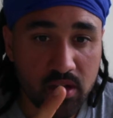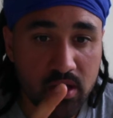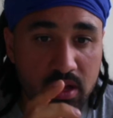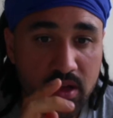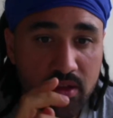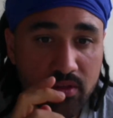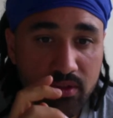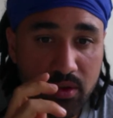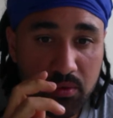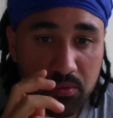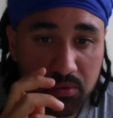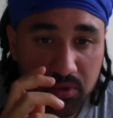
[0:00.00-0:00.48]

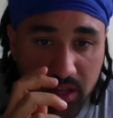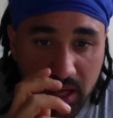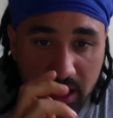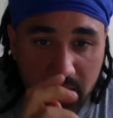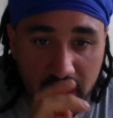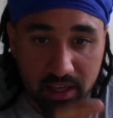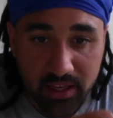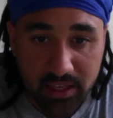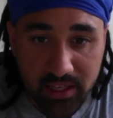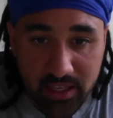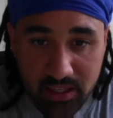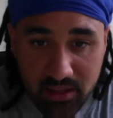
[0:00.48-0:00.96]
They will
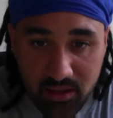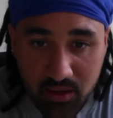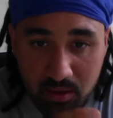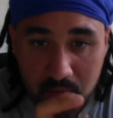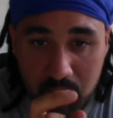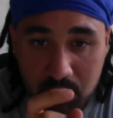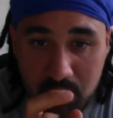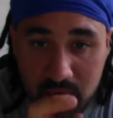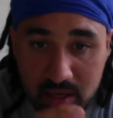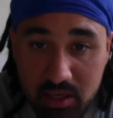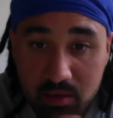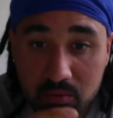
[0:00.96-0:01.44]
either
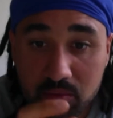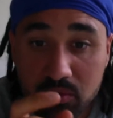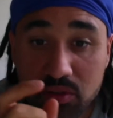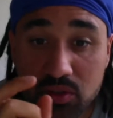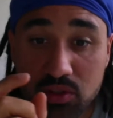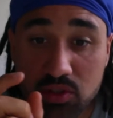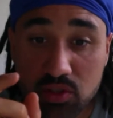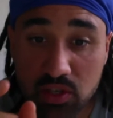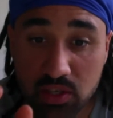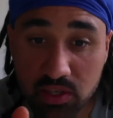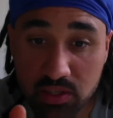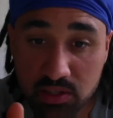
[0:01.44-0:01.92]
meet with
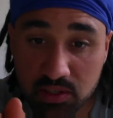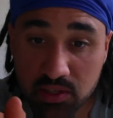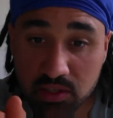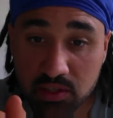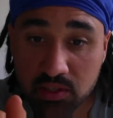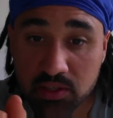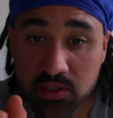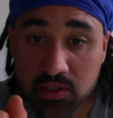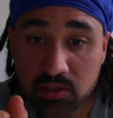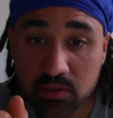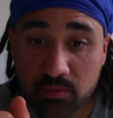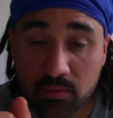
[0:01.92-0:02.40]

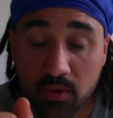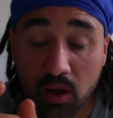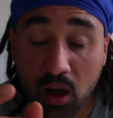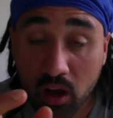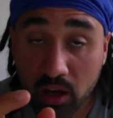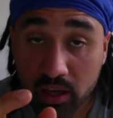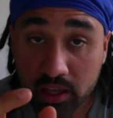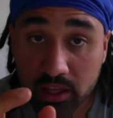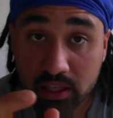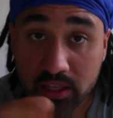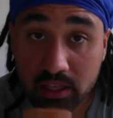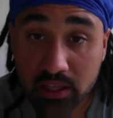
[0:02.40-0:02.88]
Jesus,
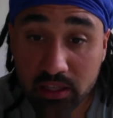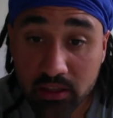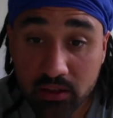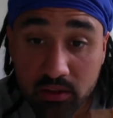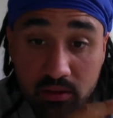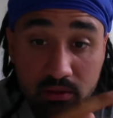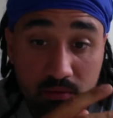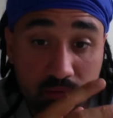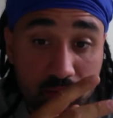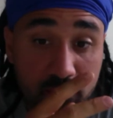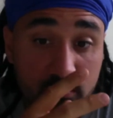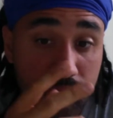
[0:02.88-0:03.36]

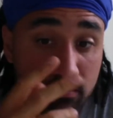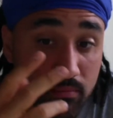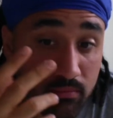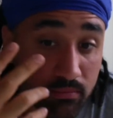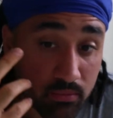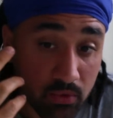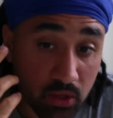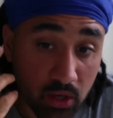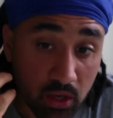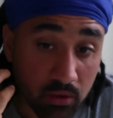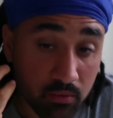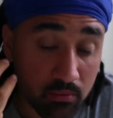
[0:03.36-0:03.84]
i.e.,
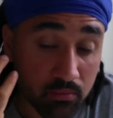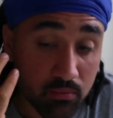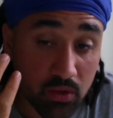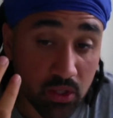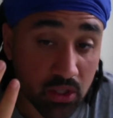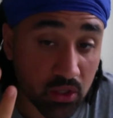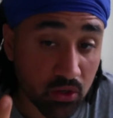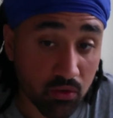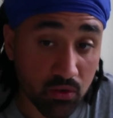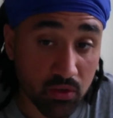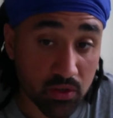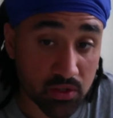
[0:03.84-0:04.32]
you know, the
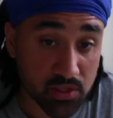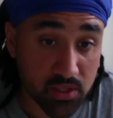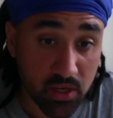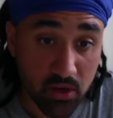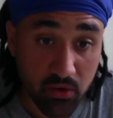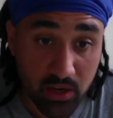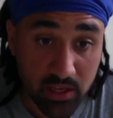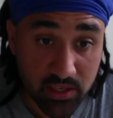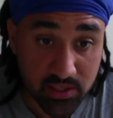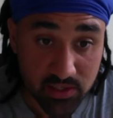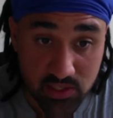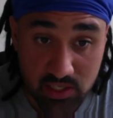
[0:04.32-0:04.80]
cornerstone
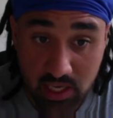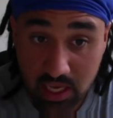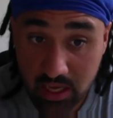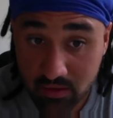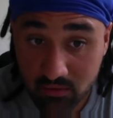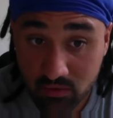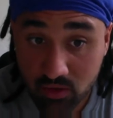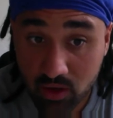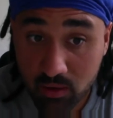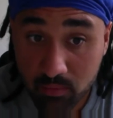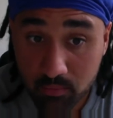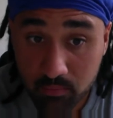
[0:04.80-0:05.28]
as
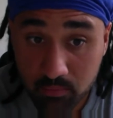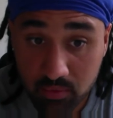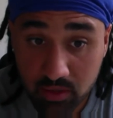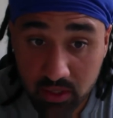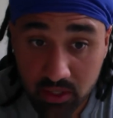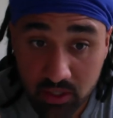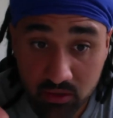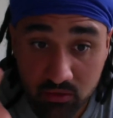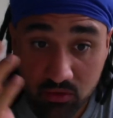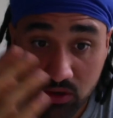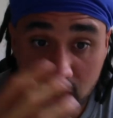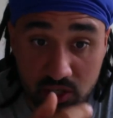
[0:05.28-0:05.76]
saviour,
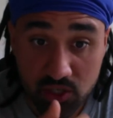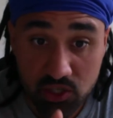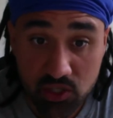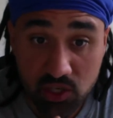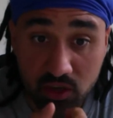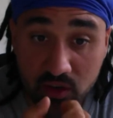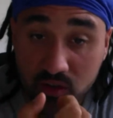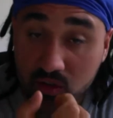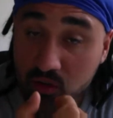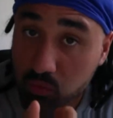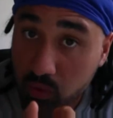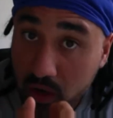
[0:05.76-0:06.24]
being crushed
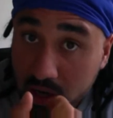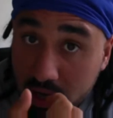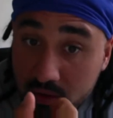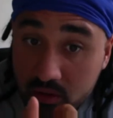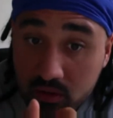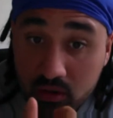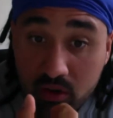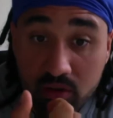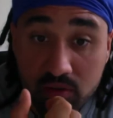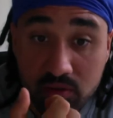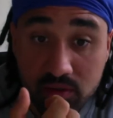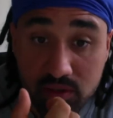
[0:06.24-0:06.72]
under the weight of
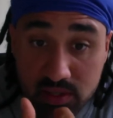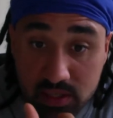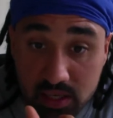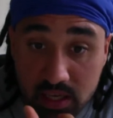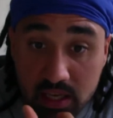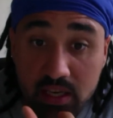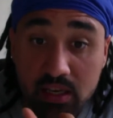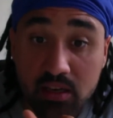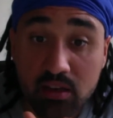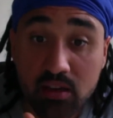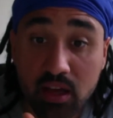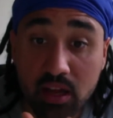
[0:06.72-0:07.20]
their own
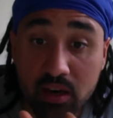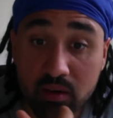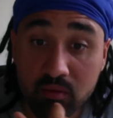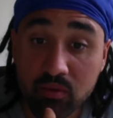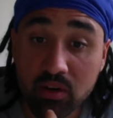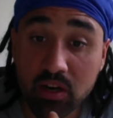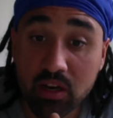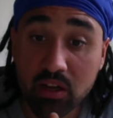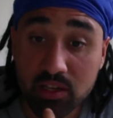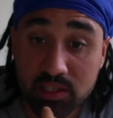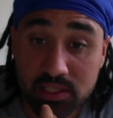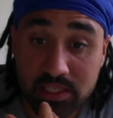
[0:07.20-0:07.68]
sin and
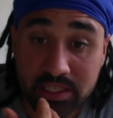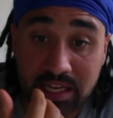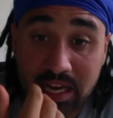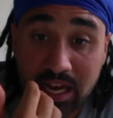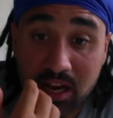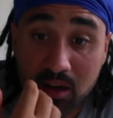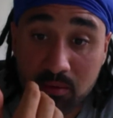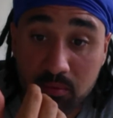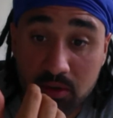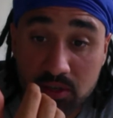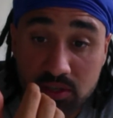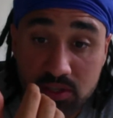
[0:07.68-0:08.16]
realising
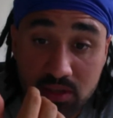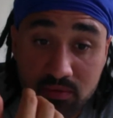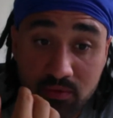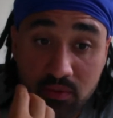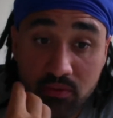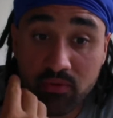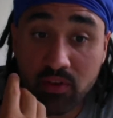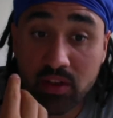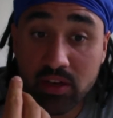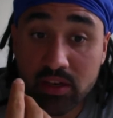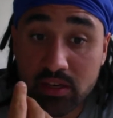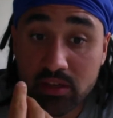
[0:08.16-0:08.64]
how much they've
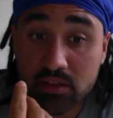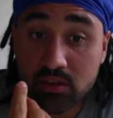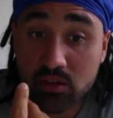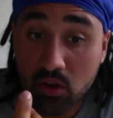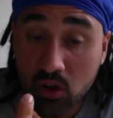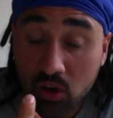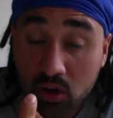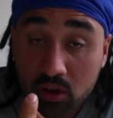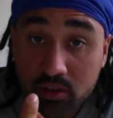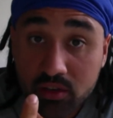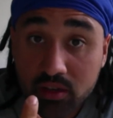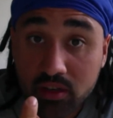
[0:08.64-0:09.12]
offended
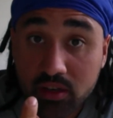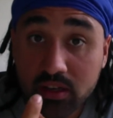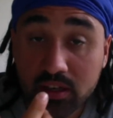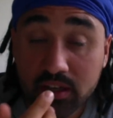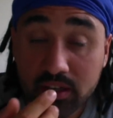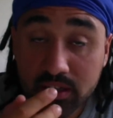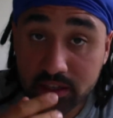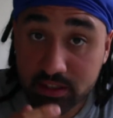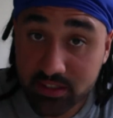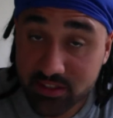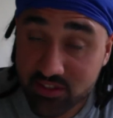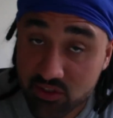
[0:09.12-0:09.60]
God,
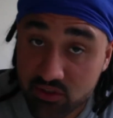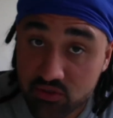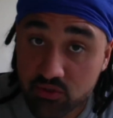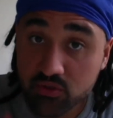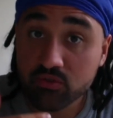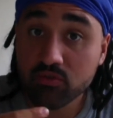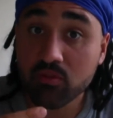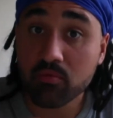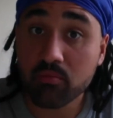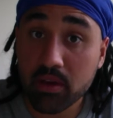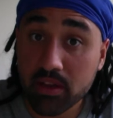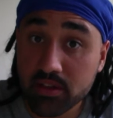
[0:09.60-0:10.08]
leading to true
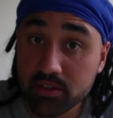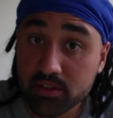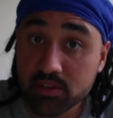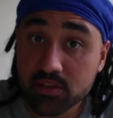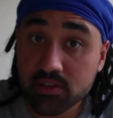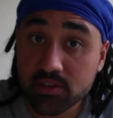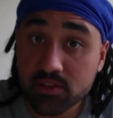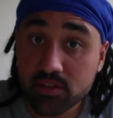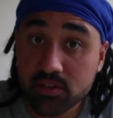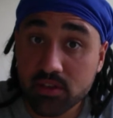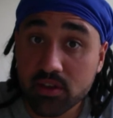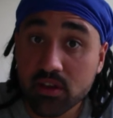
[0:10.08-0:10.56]

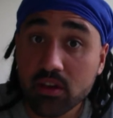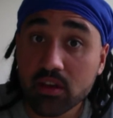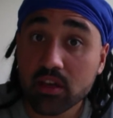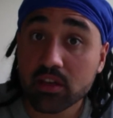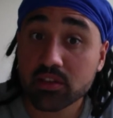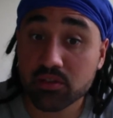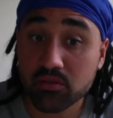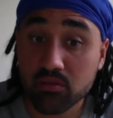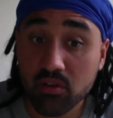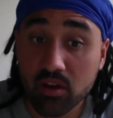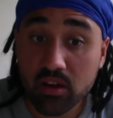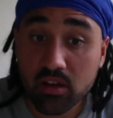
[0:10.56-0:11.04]
repentance. That's
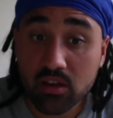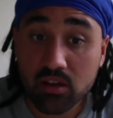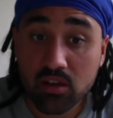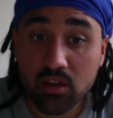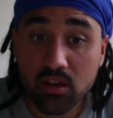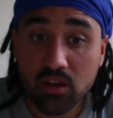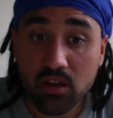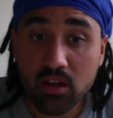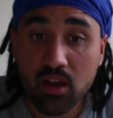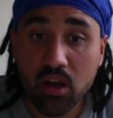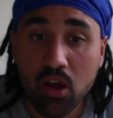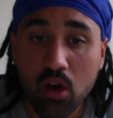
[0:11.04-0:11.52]
great.
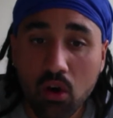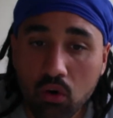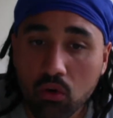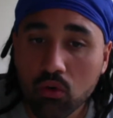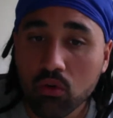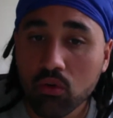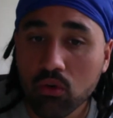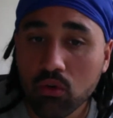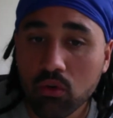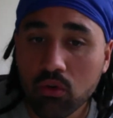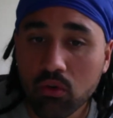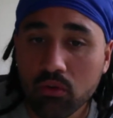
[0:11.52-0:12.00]

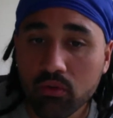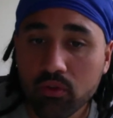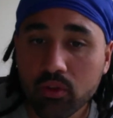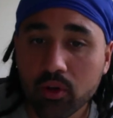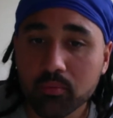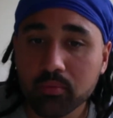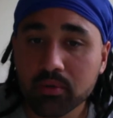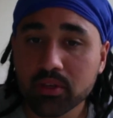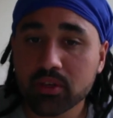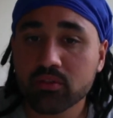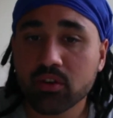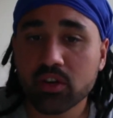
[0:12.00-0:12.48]
Or they'll
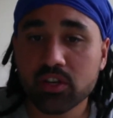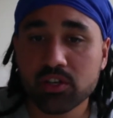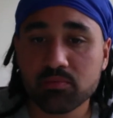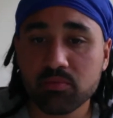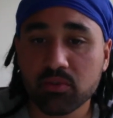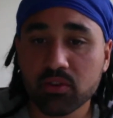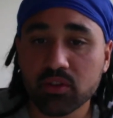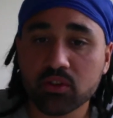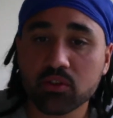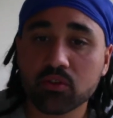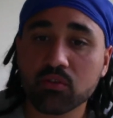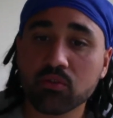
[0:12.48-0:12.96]
be crushed by
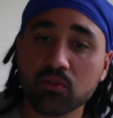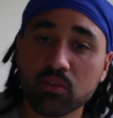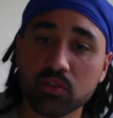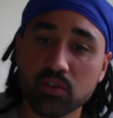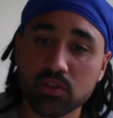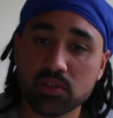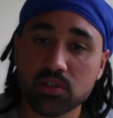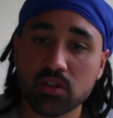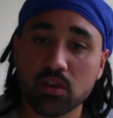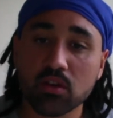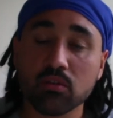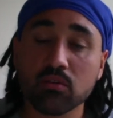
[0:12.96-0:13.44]
the
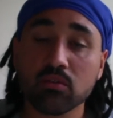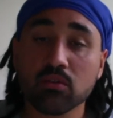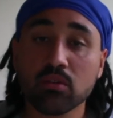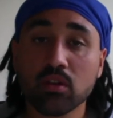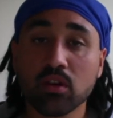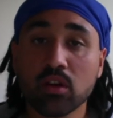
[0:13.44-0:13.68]
cornerstone